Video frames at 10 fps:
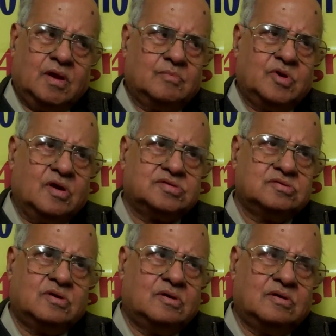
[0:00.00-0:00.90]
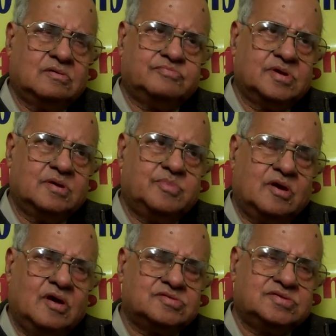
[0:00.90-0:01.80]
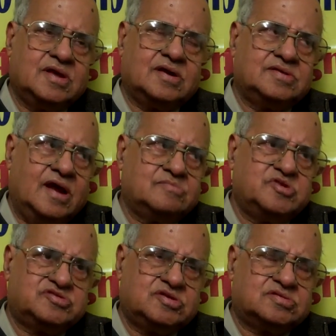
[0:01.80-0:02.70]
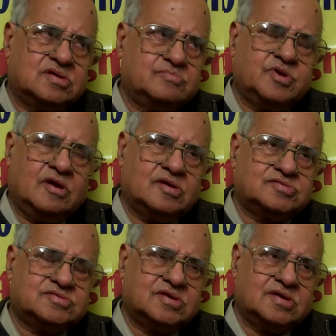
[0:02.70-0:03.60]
Because, you know, because they are the administration, because